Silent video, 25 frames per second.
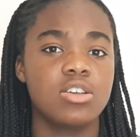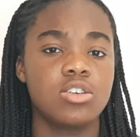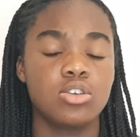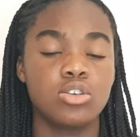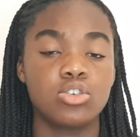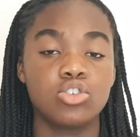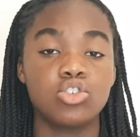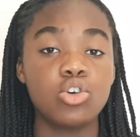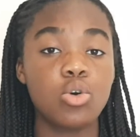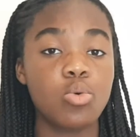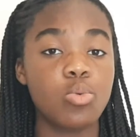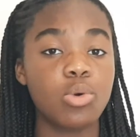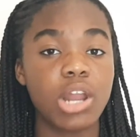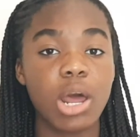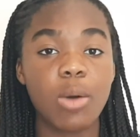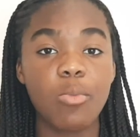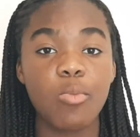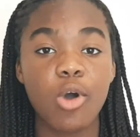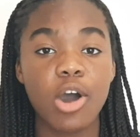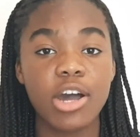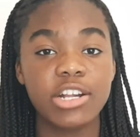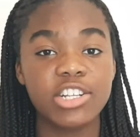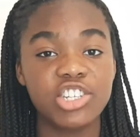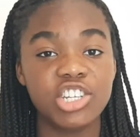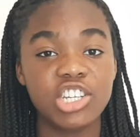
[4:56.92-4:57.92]
So when I'm
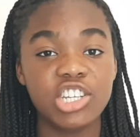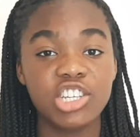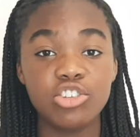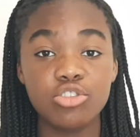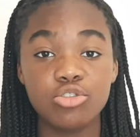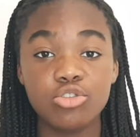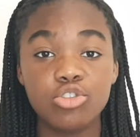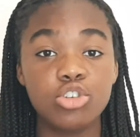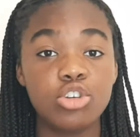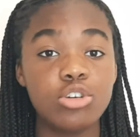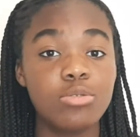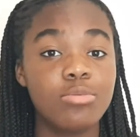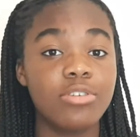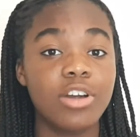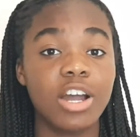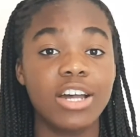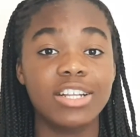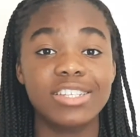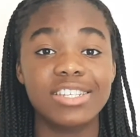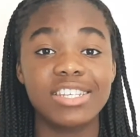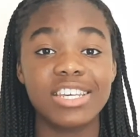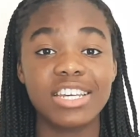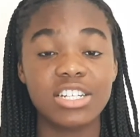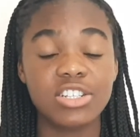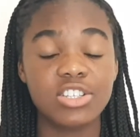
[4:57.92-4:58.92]
watching YouTube or on
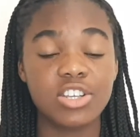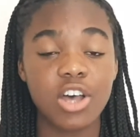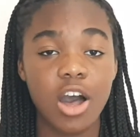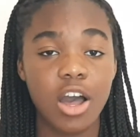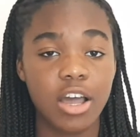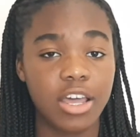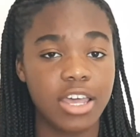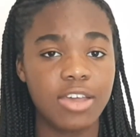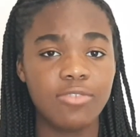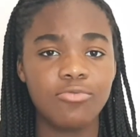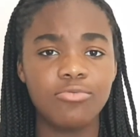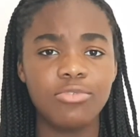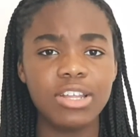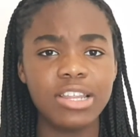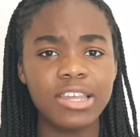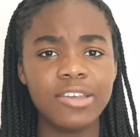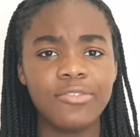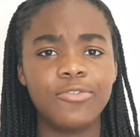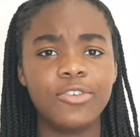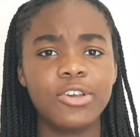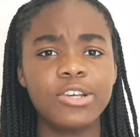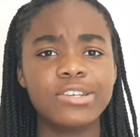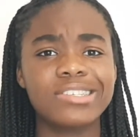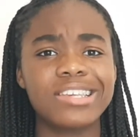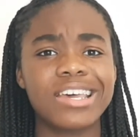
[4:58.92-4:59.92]
TikTok, it really
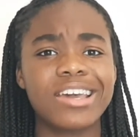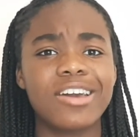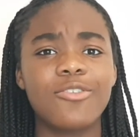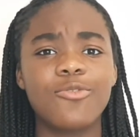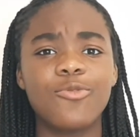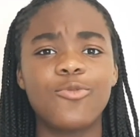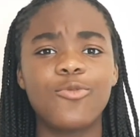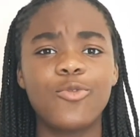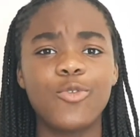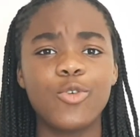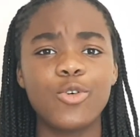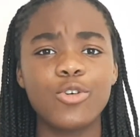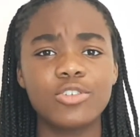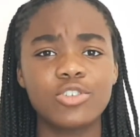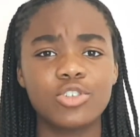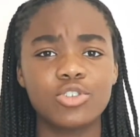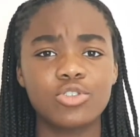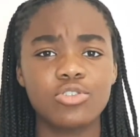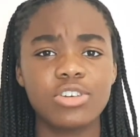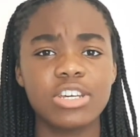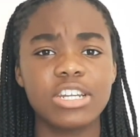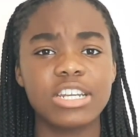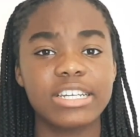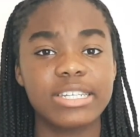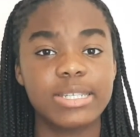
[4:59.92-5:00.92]
feels like a full
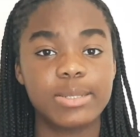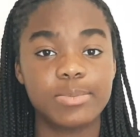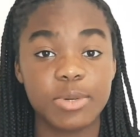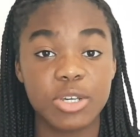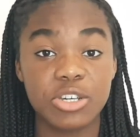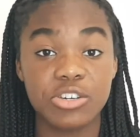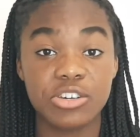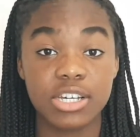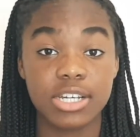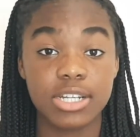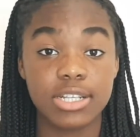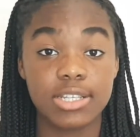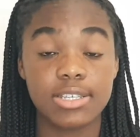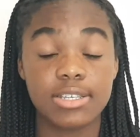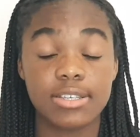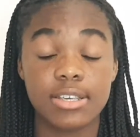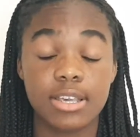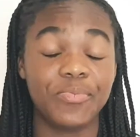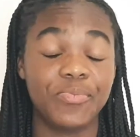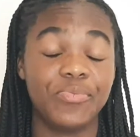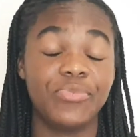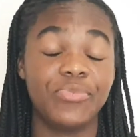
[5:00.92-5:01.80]
screen experience.